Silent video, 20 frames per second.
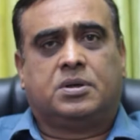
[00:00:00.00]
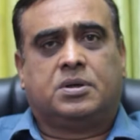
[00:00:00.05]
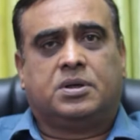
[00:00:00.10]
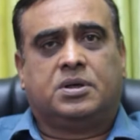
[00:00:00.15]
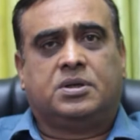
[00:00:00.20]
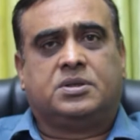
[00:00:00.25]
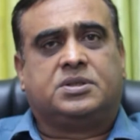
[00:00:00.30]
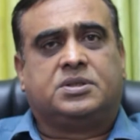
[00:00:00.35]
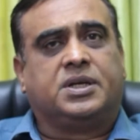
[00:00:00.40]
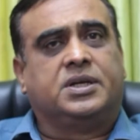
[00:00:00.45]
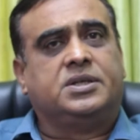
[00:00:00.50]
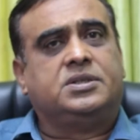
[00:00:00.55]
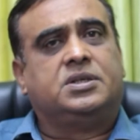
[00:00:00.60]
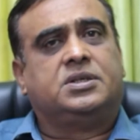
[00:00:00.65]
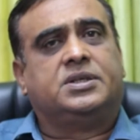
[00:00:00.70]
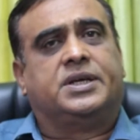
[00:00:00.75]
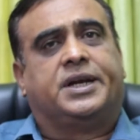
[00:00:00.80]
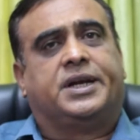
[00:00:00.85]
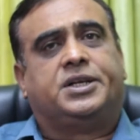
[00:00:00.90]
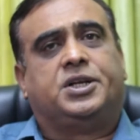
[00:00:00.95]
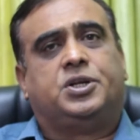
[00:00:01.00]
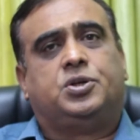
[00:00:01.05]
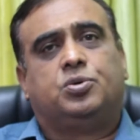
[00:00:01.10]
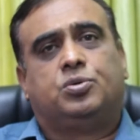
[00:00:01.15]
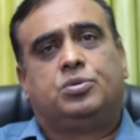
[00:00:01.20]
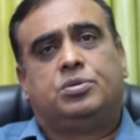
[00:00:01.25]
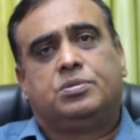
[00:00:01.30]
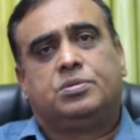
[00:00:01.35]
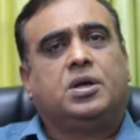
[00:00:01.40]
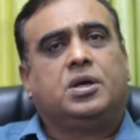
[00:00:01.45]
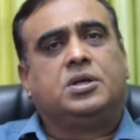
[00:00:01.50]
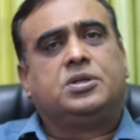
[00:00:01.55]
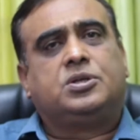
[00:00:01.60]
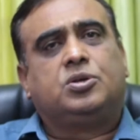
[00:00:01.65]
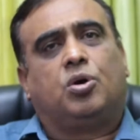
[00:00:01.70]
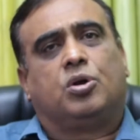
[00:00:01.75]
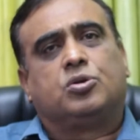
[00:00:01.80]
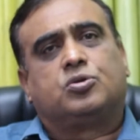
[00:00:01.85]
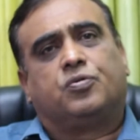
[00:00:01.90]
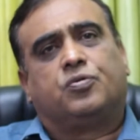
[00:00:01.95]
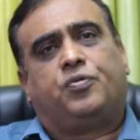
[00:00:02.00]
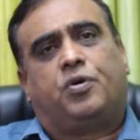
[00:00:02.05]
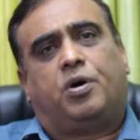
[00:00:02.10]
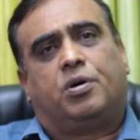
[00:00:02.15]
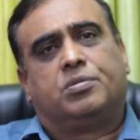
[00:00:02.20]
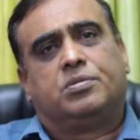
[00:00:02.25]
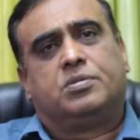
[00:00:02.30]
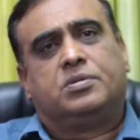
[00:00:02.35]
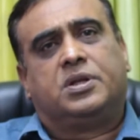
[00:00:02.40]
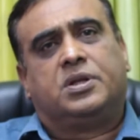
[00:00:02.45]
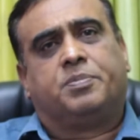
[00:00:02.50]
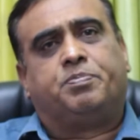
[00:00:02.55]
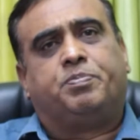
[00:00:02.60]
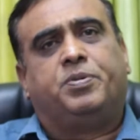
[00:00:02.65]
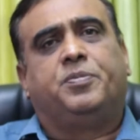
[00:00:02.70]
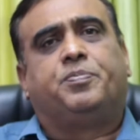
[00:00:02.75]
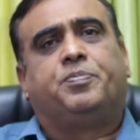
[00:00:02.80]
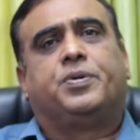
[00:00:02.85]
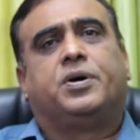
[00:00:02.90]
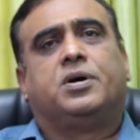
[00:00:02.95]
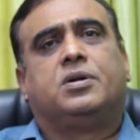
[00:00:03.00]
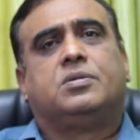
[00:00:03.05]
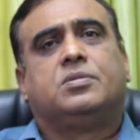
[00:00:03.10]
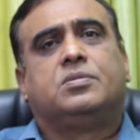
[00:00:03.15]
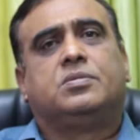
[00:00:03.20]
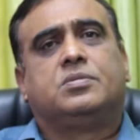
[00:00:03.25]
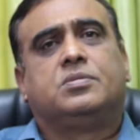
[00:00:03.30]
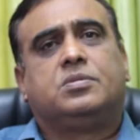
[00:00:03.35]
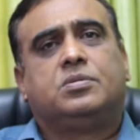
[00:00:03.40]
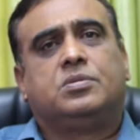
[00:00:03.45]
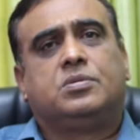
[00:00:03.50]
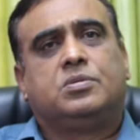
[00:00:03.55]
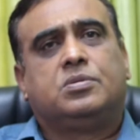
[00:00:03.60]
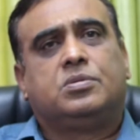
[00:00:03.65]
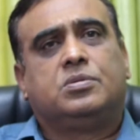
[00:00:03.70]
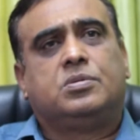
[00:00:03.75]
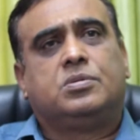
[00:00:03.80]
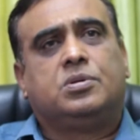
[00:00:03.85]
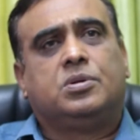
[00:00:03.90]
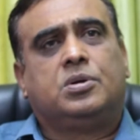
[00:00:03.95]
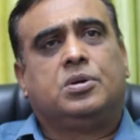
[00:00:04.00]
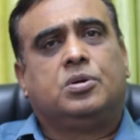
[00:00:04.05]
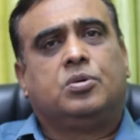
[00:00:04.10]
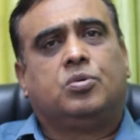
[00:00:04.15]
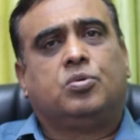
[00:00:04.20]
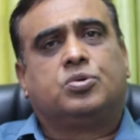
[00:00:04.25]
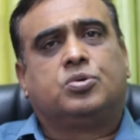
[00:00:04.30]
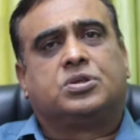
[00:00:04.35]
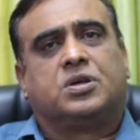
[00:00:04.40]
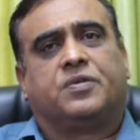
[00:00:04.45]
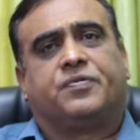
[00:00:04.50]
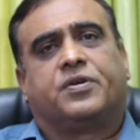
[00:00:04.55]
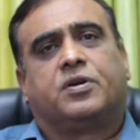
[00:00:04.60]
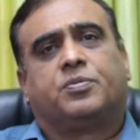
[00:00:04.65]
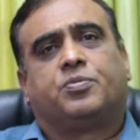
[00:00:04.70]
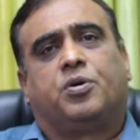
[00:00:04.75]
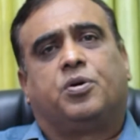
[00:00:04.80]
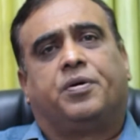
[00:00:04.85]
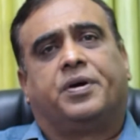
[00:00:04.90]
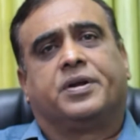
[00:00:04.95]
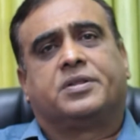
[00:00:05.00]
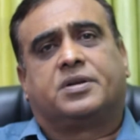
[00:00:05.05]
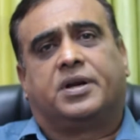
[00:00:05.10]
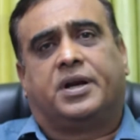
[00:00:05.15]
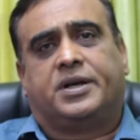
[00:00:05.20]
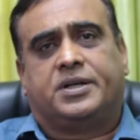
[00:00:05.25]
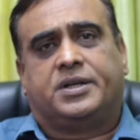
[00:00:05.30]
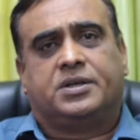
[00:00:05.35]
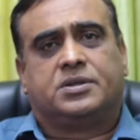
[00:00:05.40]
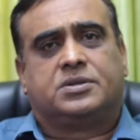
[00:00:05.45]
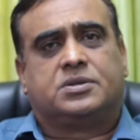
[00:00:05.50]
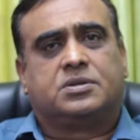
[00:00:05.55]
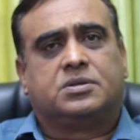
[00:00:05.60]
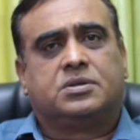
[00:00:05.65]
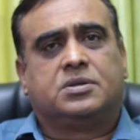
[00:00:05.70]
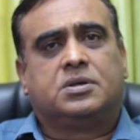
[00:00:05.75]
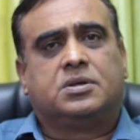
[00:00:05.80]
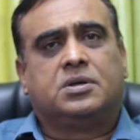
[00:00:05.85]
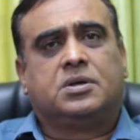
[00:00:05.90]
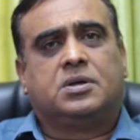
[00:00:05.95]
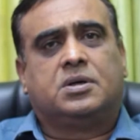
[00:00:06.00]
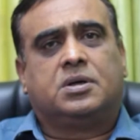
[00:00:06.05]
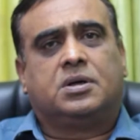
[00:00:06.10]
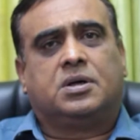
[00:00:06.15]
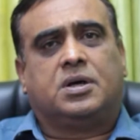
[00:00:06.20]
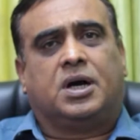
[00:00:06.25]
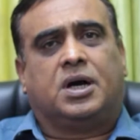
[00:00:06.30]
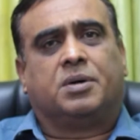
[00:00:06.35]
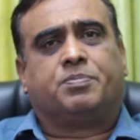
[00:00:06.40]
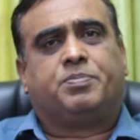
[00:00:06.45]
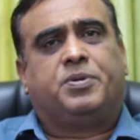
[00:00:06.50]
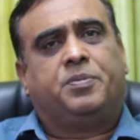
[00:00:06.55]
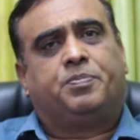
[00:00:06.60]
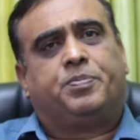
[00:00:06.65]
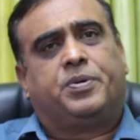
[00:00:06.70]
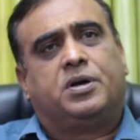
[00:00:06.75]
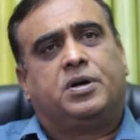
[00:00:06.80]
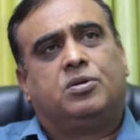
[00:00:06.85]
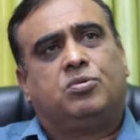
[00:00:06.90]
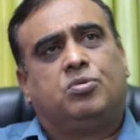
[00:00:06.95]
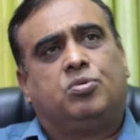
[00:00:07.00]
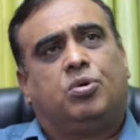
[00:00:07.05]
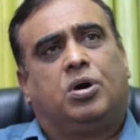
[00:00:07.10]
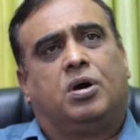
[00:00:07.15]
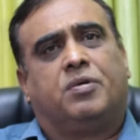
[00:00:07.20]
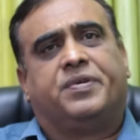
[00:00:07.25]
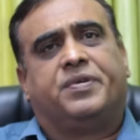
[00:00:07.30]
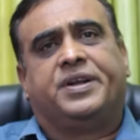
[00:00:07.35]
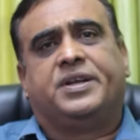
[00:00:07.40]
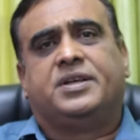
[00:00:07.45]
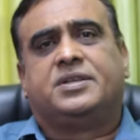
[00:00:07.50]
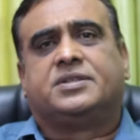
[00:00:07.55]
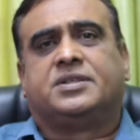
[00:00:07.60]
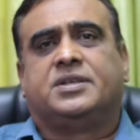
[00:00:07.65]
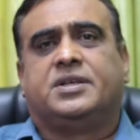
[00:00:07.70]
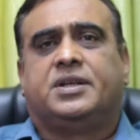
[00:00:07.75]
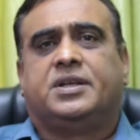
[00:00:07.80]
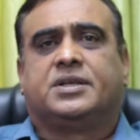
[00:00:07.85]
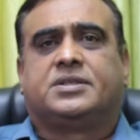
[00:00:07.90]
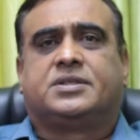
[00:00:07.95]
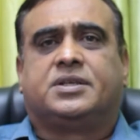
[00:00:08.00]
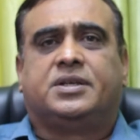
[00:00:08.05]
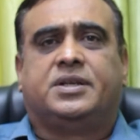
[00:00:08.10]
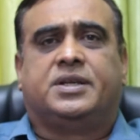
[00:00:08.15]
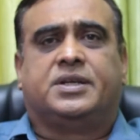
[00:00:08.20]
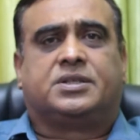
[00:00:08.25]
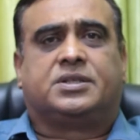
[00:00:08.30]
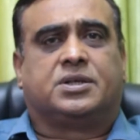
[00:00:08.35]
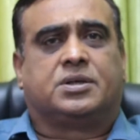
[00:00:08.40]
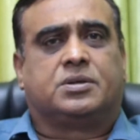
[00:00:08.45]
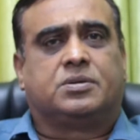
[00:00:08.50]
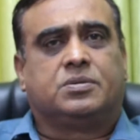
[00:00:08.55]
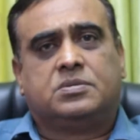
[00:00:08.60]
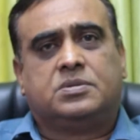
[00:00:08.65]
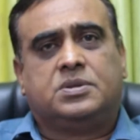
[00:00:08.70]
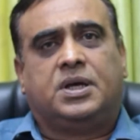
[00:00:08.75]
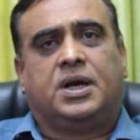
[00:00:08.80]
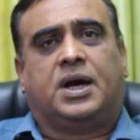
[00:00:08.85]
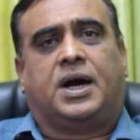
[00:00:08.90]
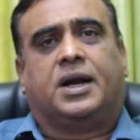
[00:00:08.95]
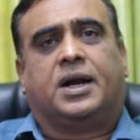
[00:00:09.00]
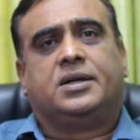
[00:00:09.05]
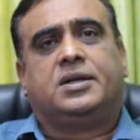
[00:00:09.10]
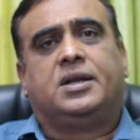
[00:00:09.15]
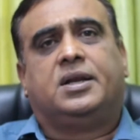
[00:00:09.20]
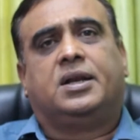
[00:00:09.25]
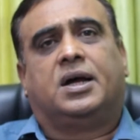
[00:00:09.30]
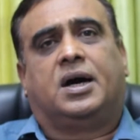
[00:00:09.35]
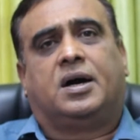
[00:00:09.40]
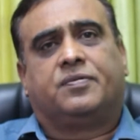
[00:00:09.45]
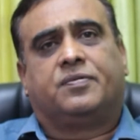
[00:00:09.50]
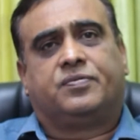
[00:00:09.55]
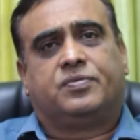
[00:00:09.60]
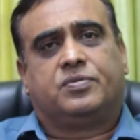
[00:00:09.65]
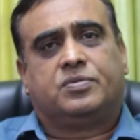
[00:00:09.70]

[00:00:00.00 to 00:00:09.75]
change his attitude. It's also found that people who suffer from arthritis are people who are very serious in nature. They hardly laugh,